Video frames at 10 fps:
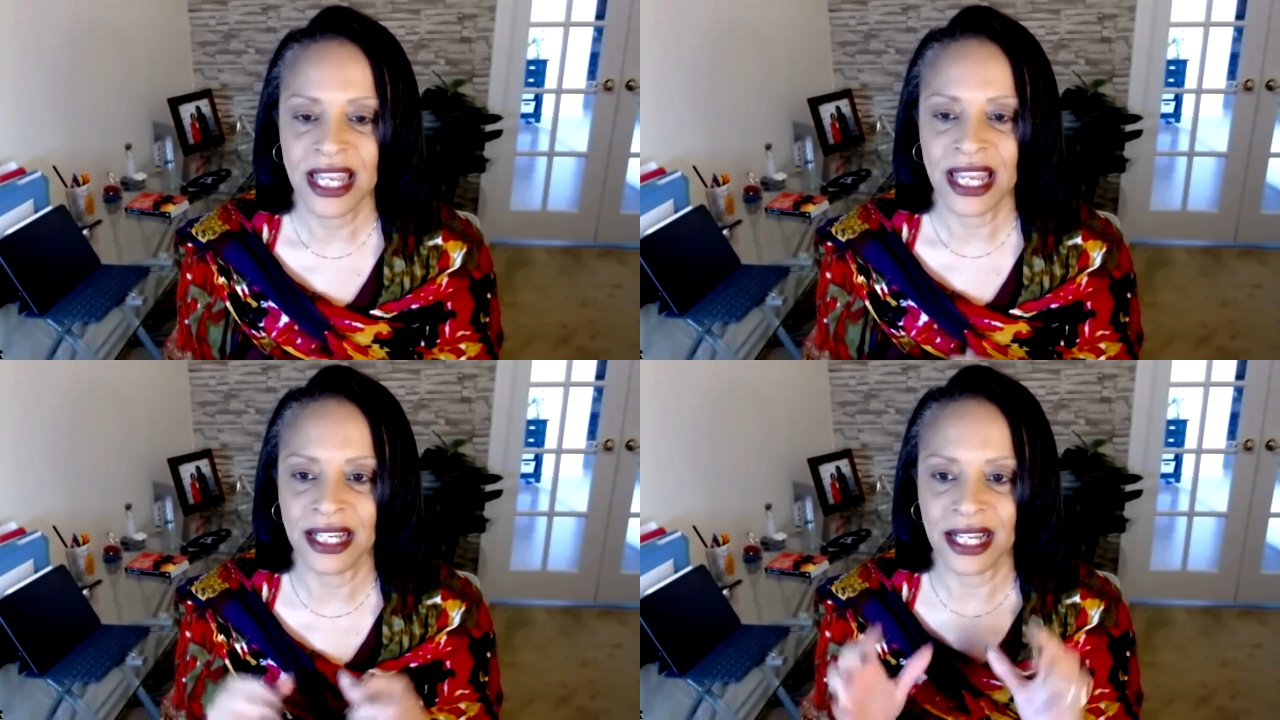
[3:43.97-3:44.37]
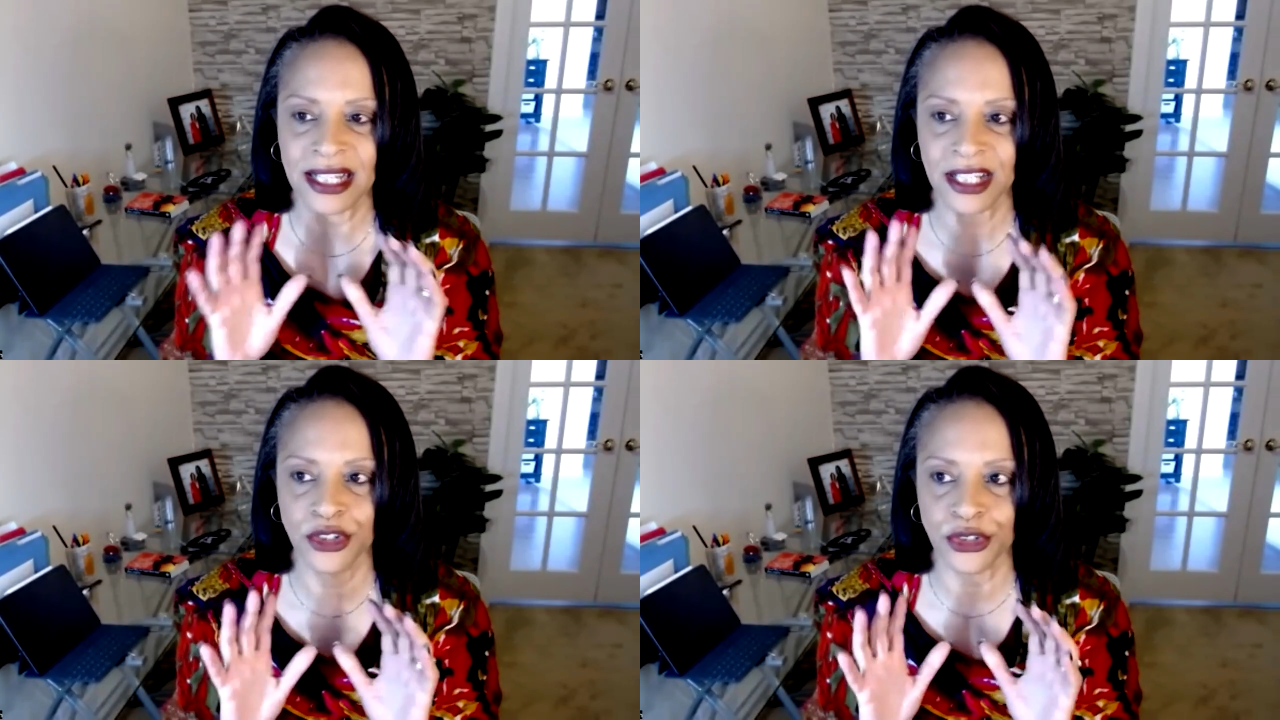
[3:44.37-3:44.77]
and
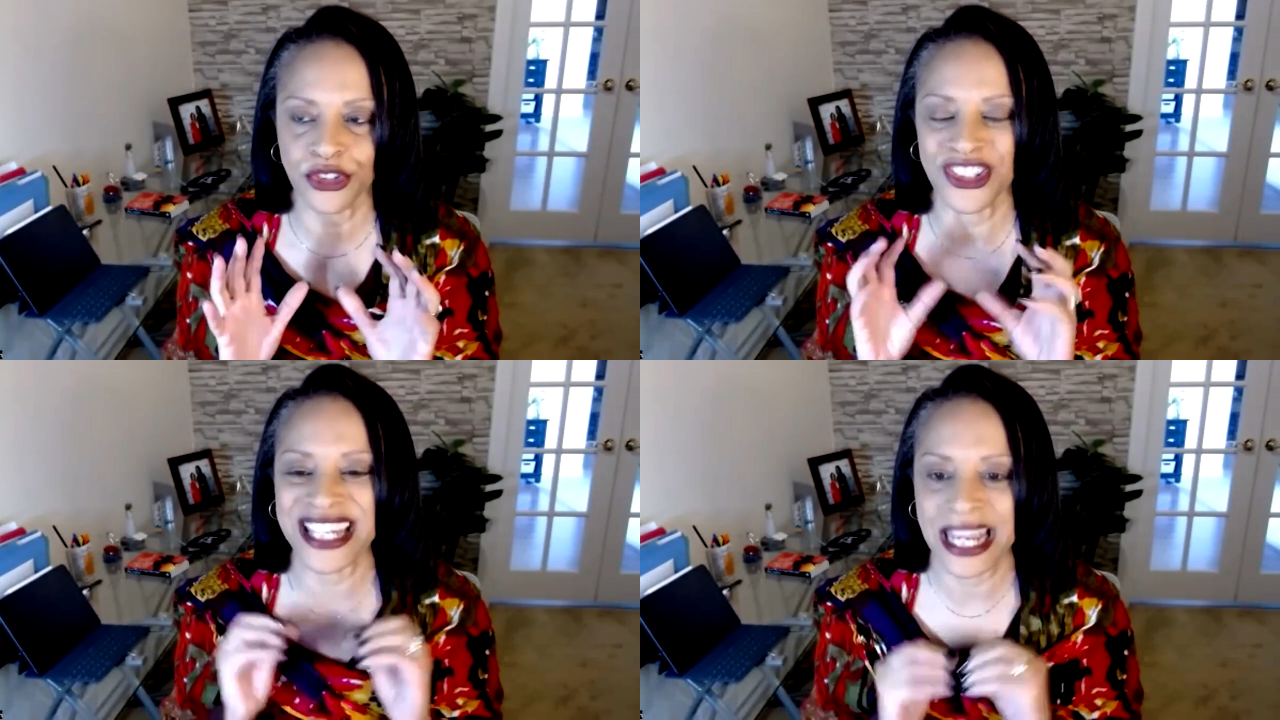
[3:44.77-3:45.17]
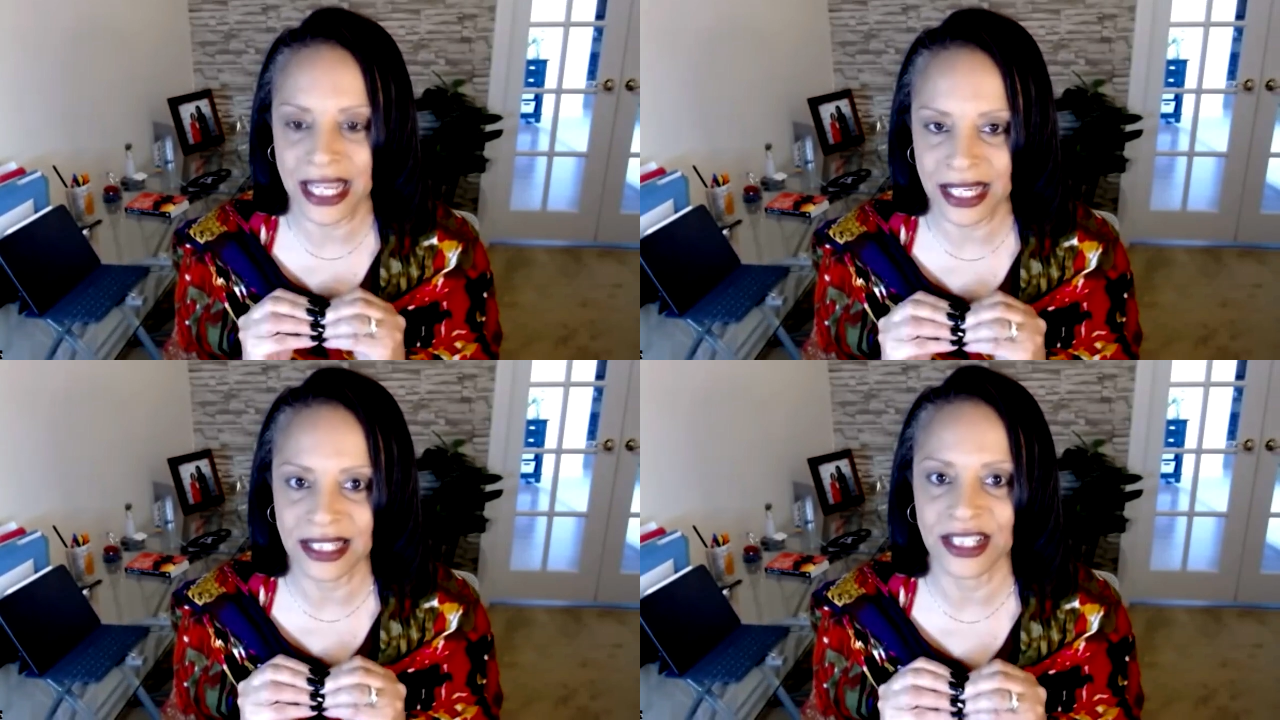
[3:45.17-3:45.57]
I
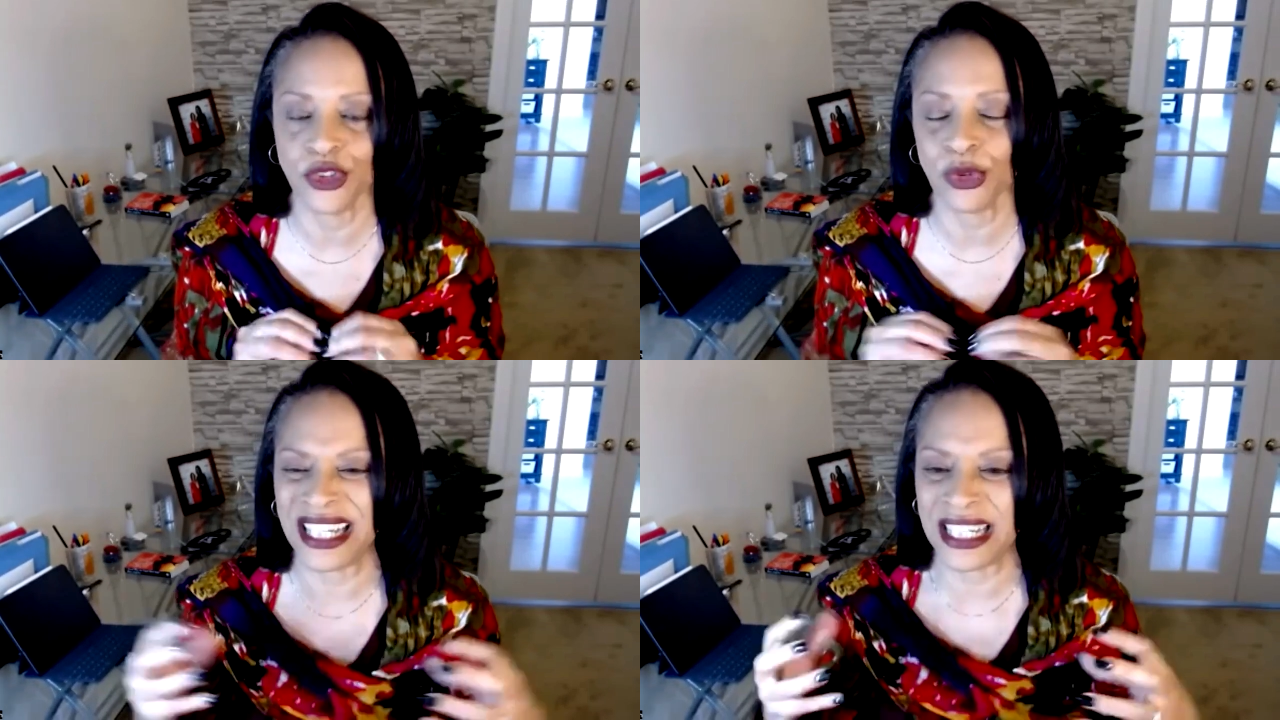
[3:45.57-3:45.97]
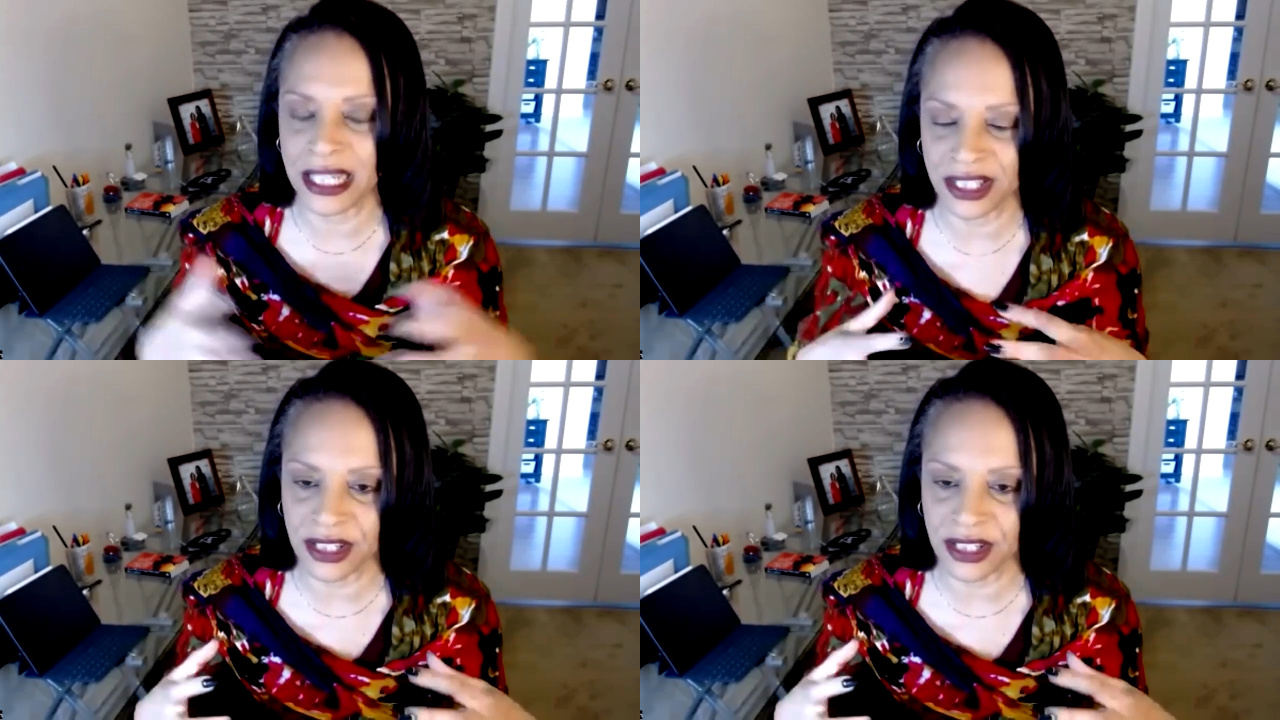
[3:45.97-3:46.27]
understand and try to get in